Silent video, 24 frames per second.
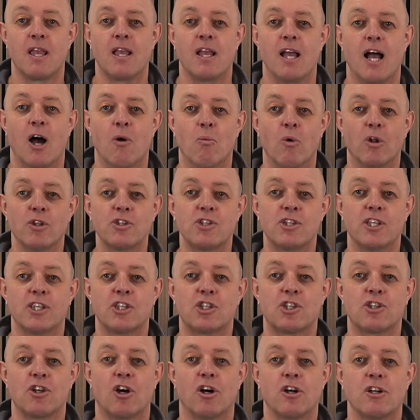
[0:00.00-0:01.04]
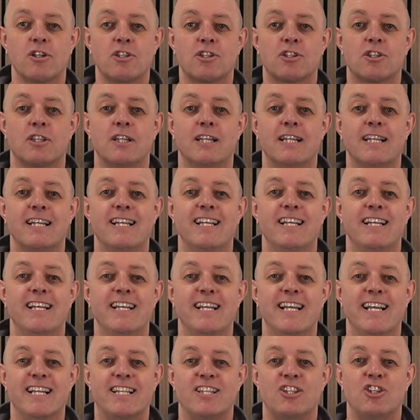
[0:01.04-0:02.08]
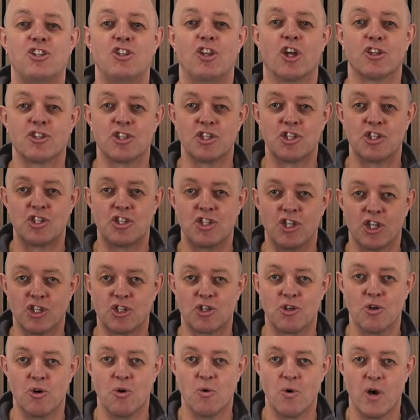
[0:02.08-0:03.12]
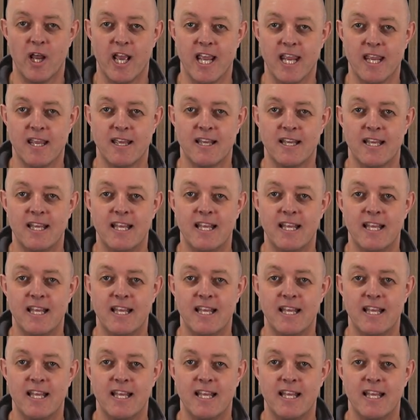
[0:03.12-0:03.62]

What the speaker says: And once this starts, it doesn't just go away.